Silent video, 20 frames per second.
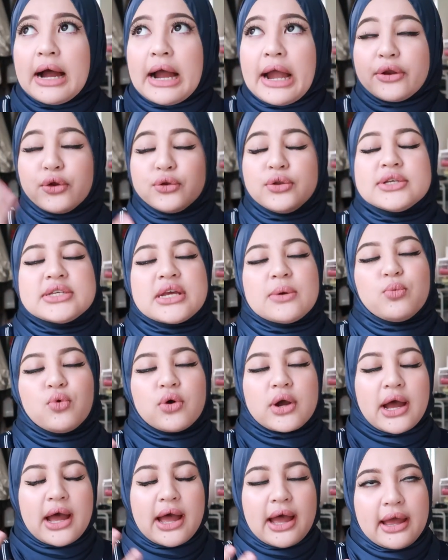I notice
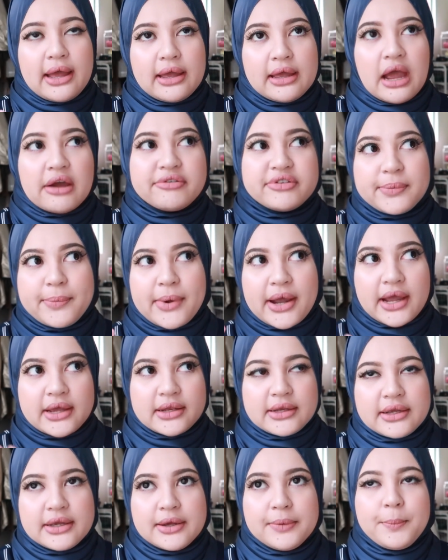muka I after pakai
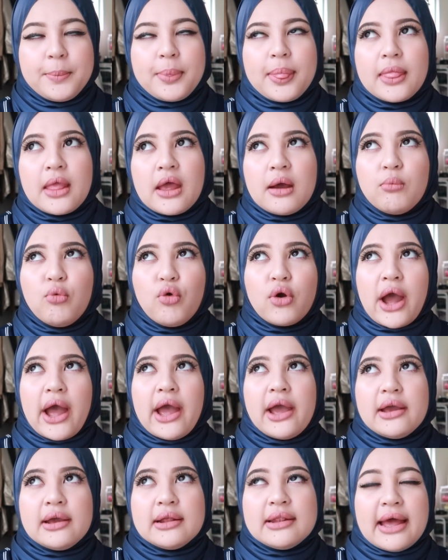ni, muka
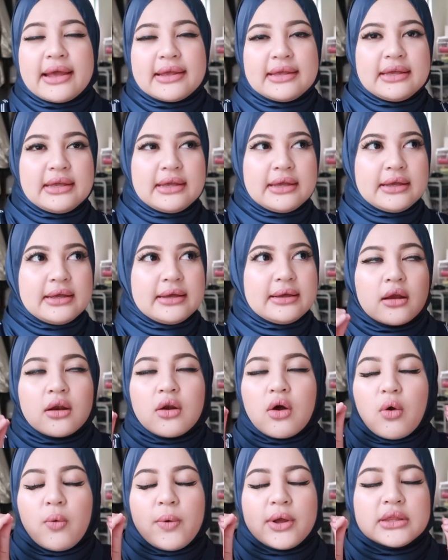I lagi
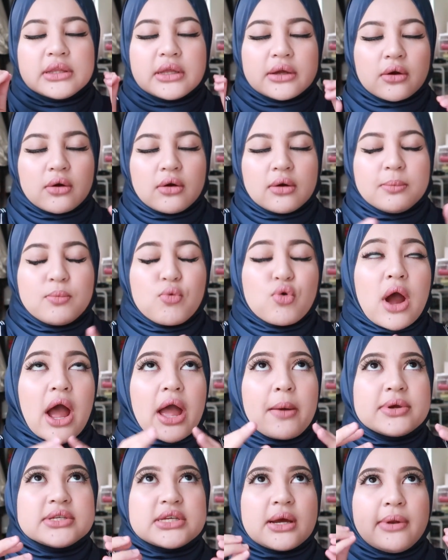glowing teruk. Muka
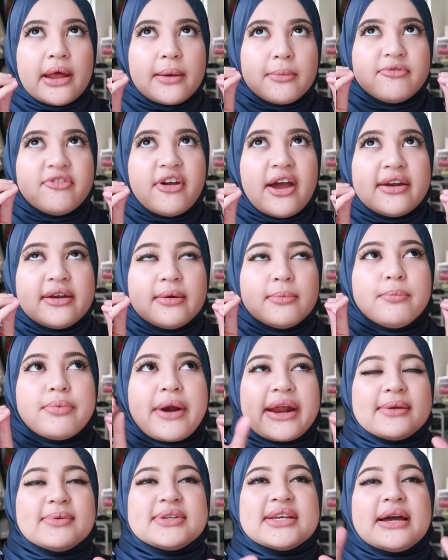I macam like very
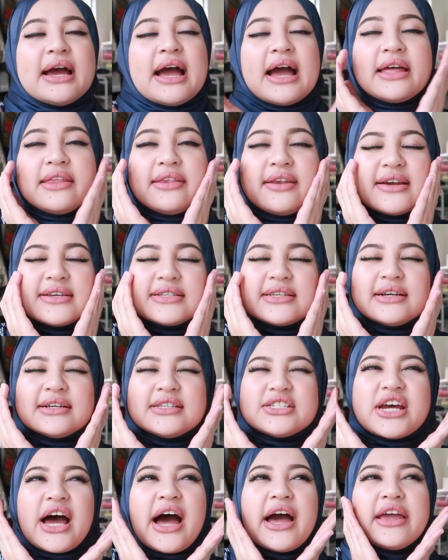bright. Macam there's a
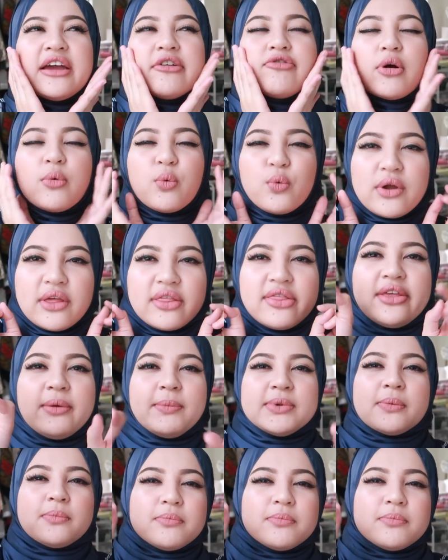cahaya from within.